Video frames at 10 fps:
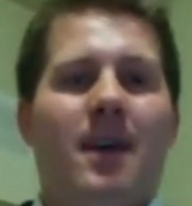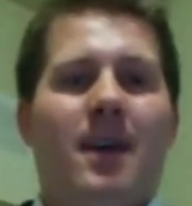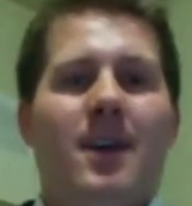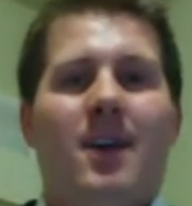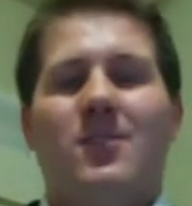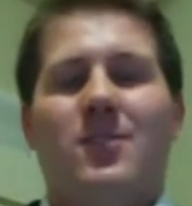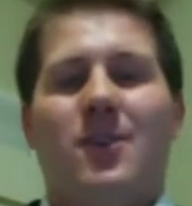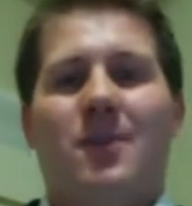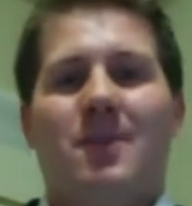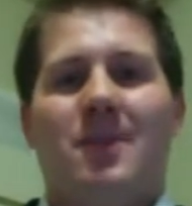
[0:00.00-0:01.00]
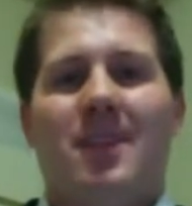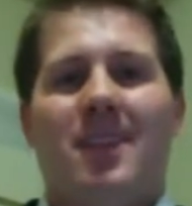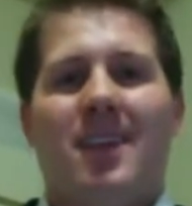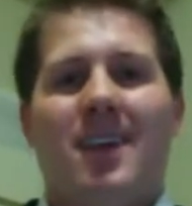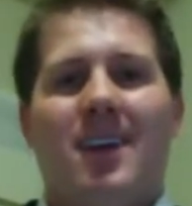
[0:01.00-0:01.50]
And also,
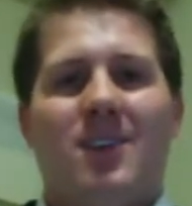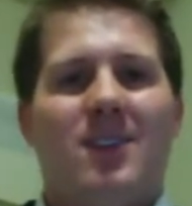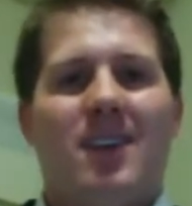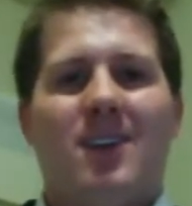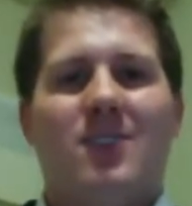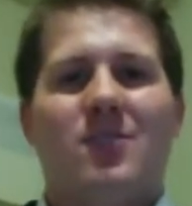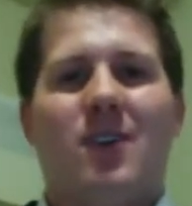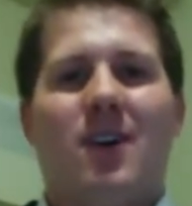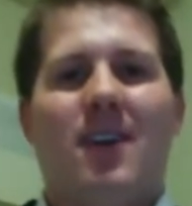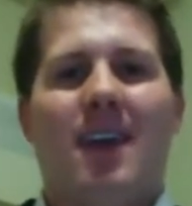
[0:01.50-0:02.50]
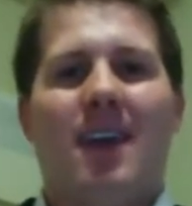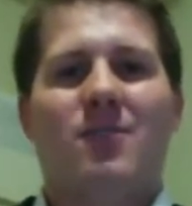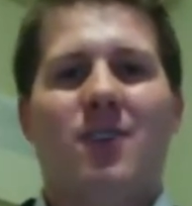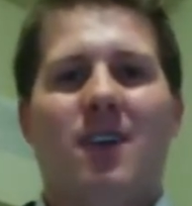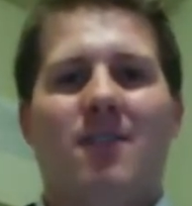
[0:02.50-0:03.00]
they are strong. They have
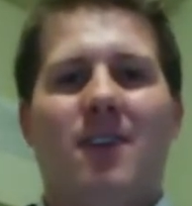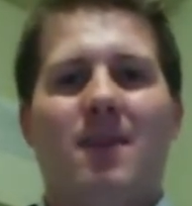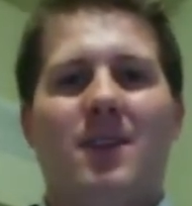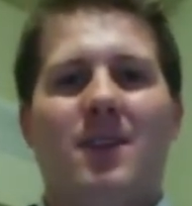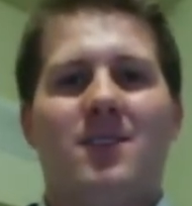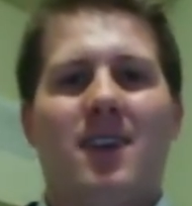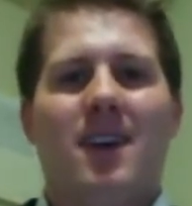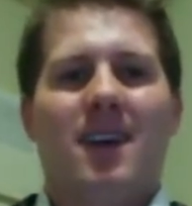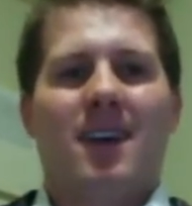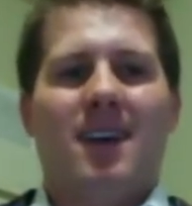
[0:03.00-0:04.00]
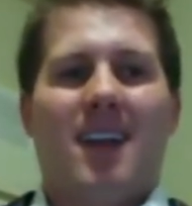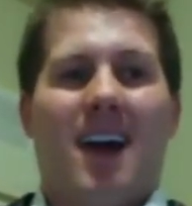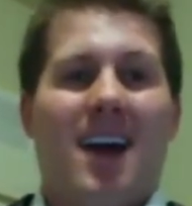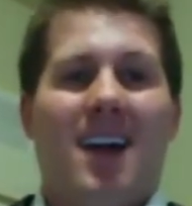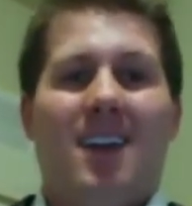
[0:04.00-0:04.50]
strong families. And
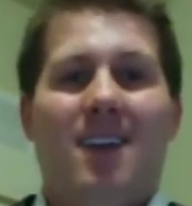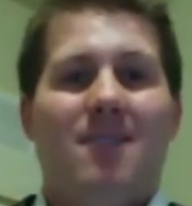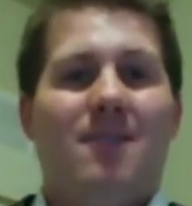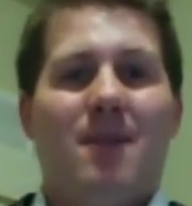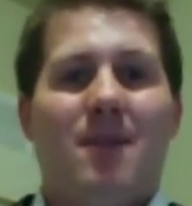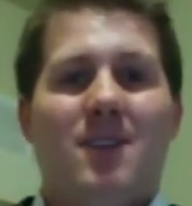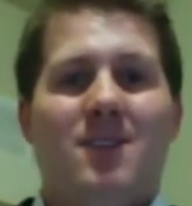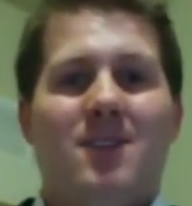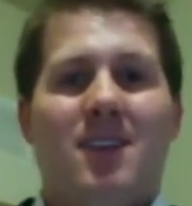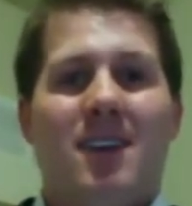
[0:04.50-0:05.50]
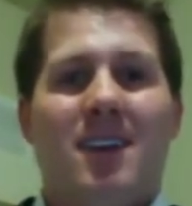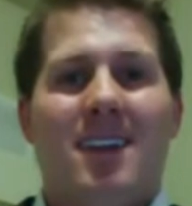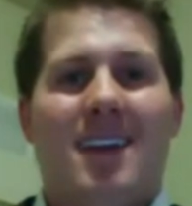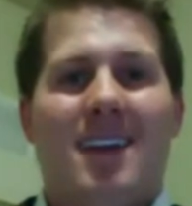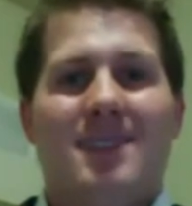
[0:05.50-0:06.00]
I love families, and
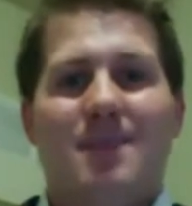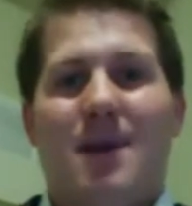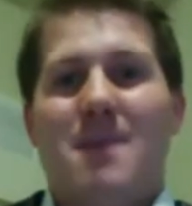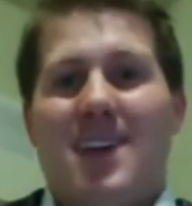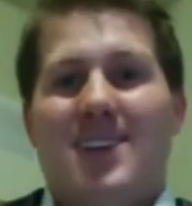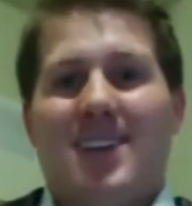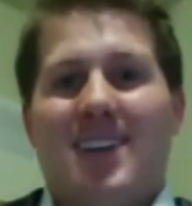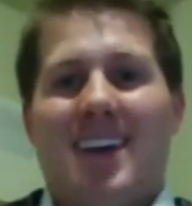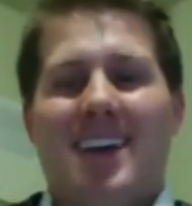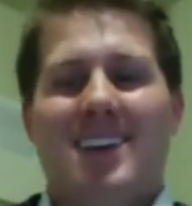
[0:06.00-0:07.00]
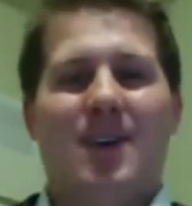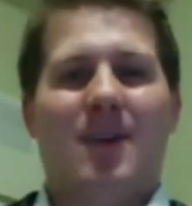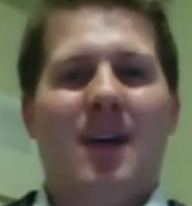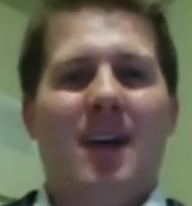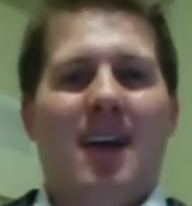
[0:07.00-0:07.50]
that's my major. And
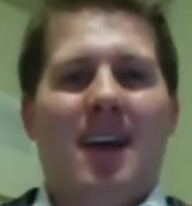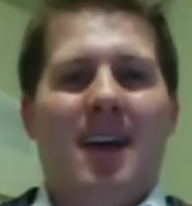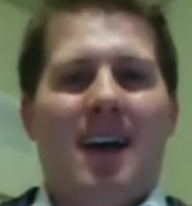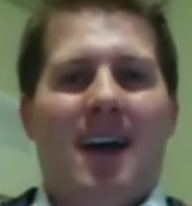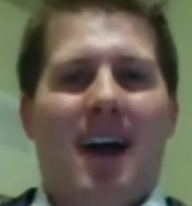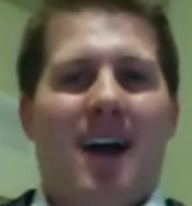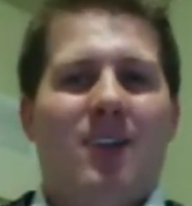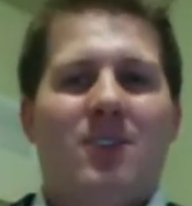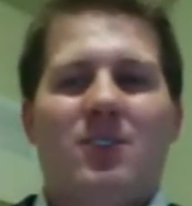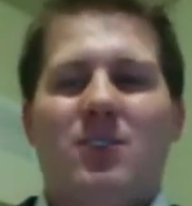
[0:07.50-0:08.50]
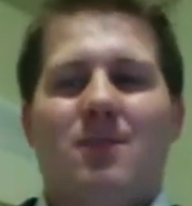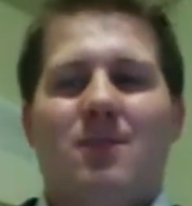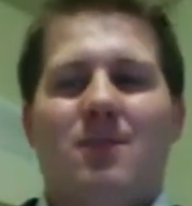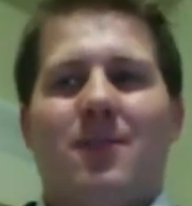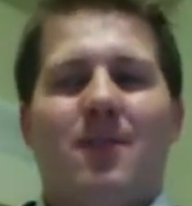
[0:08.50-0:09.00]
so I learned so
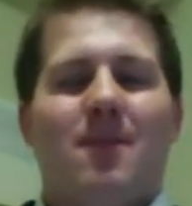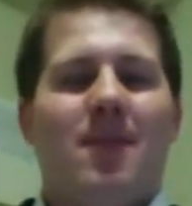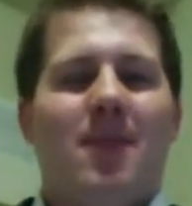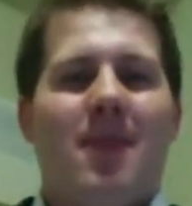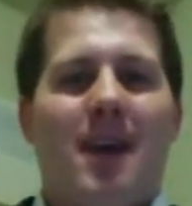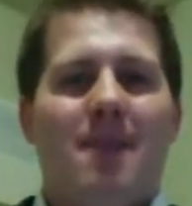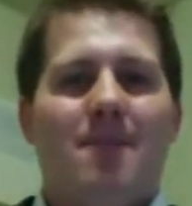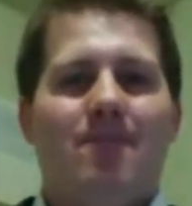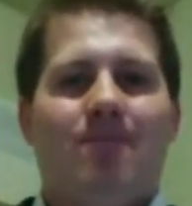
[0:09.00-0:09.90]
much from them.